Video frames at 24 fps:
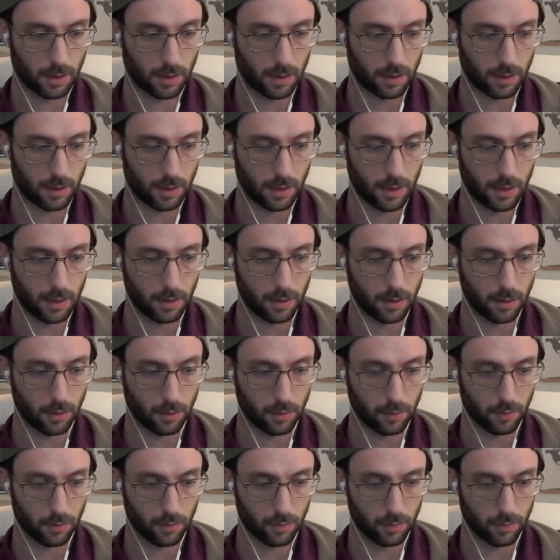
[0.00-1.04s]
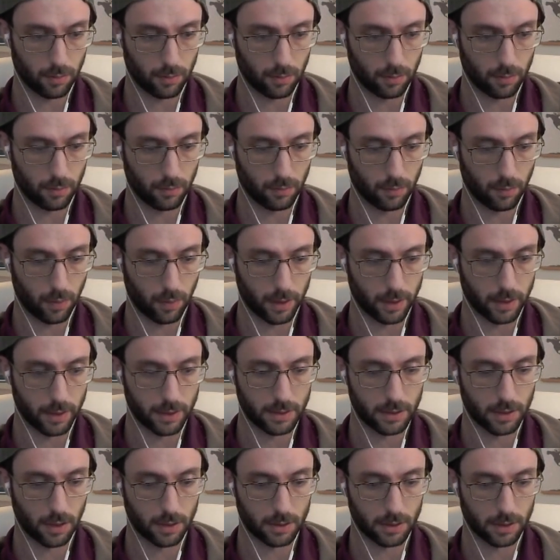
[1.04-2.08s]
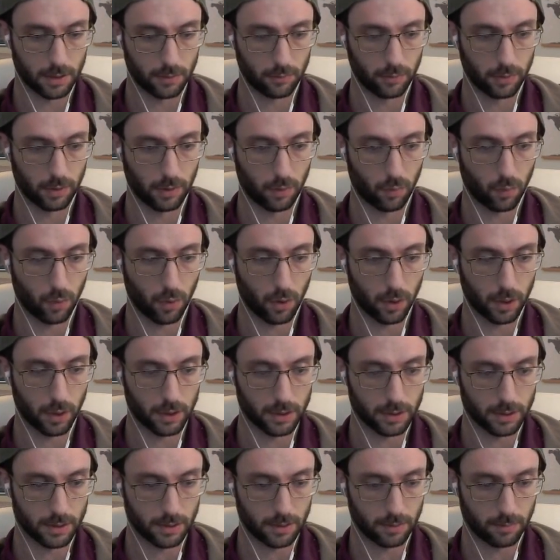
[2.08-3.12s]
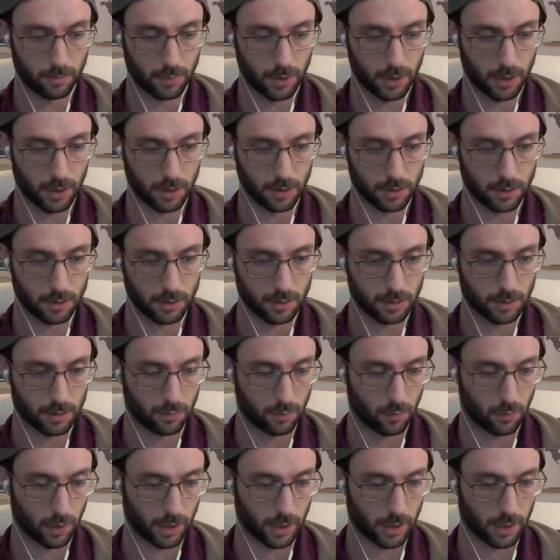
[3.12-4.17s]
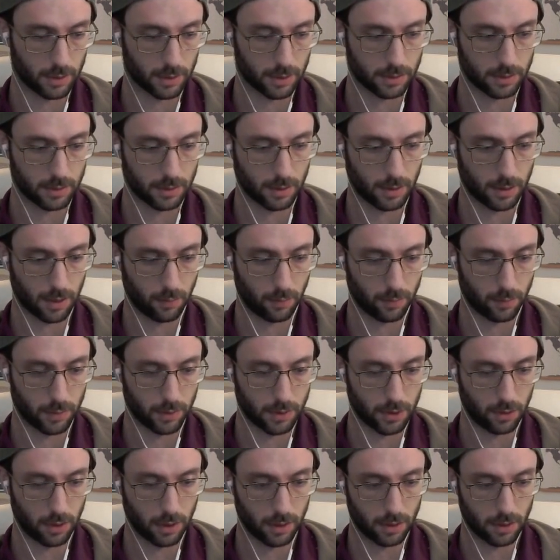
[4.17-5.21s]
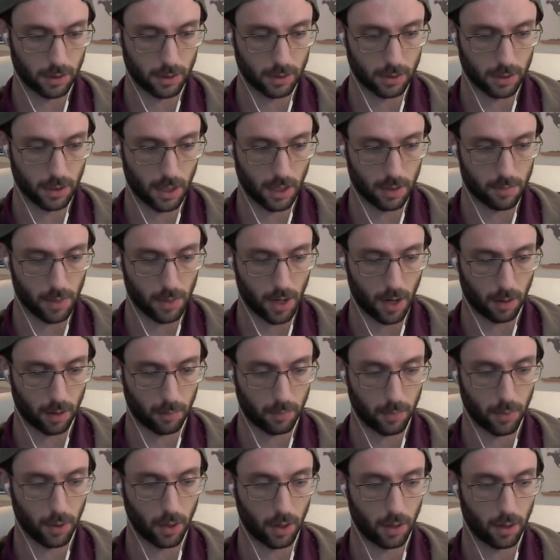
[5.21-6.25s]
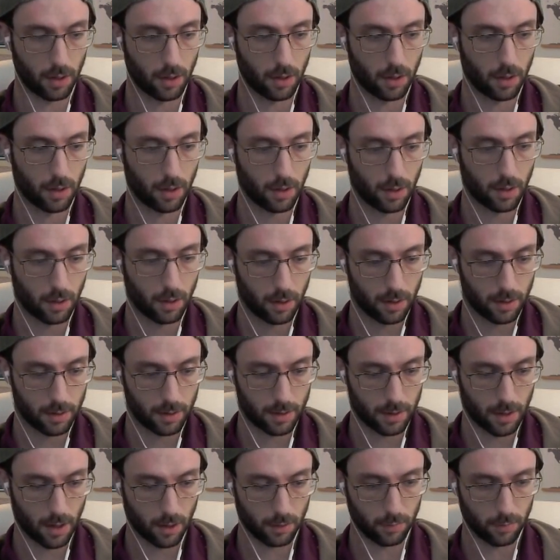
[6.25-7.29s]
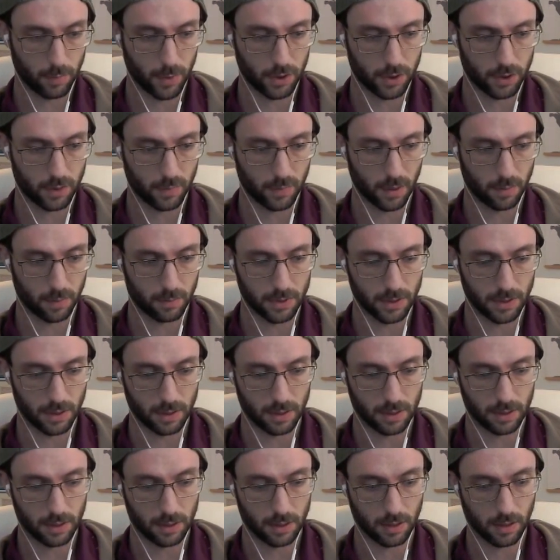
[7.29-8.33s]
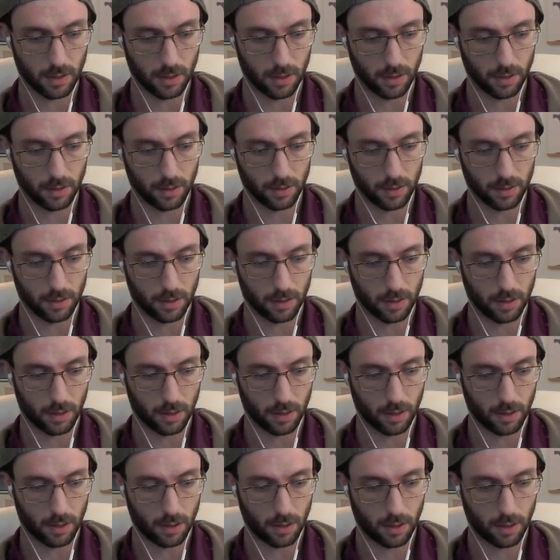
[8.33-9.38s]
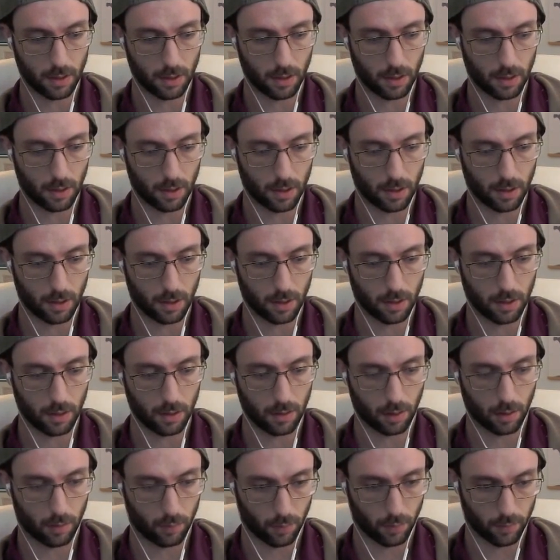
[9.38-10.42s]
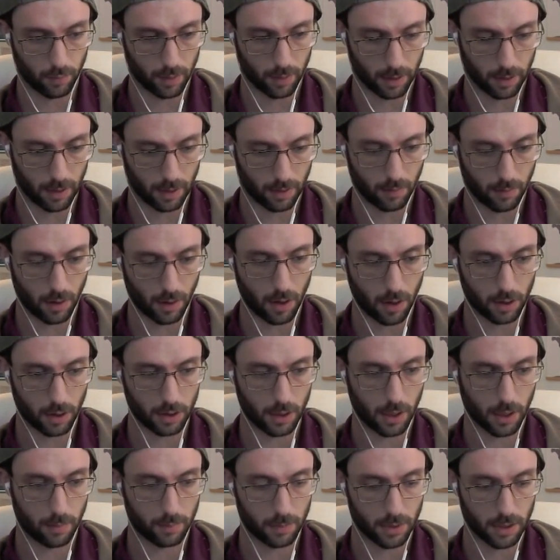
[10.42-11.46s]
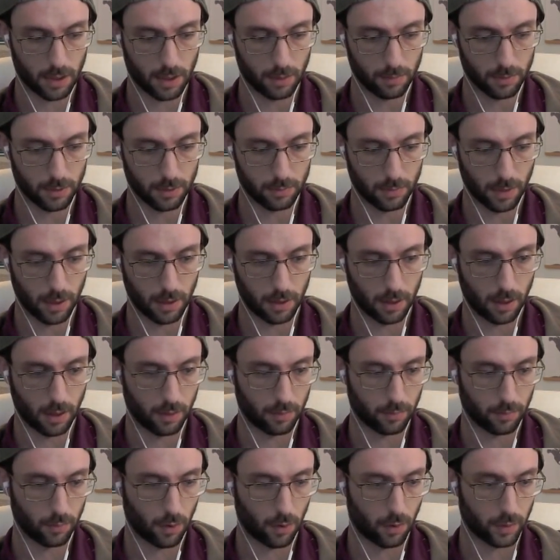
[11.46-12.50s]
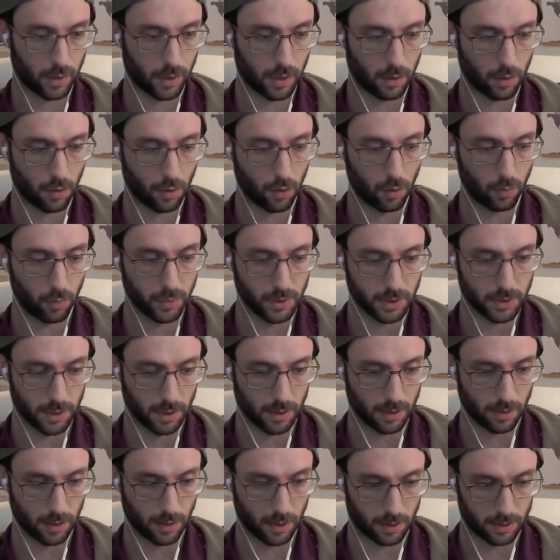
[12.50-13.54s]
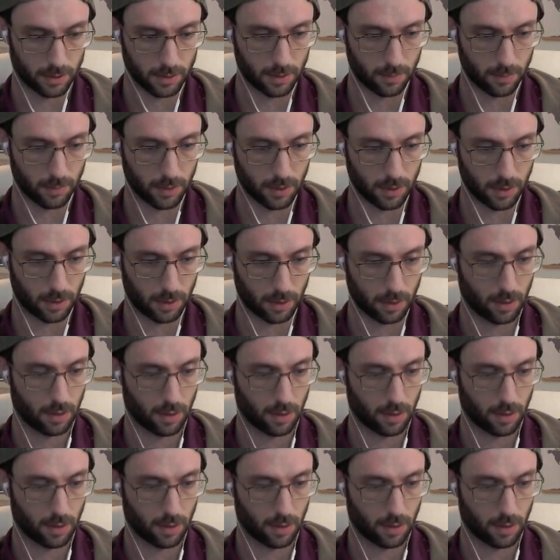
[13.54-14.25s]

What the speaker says: here, why this doesn't really work is because, well, I guess, yeah, we still get this knight back, but now the bishop comes in here, and we're really having a hard time to keep this mating net. All we can hope is that, like, something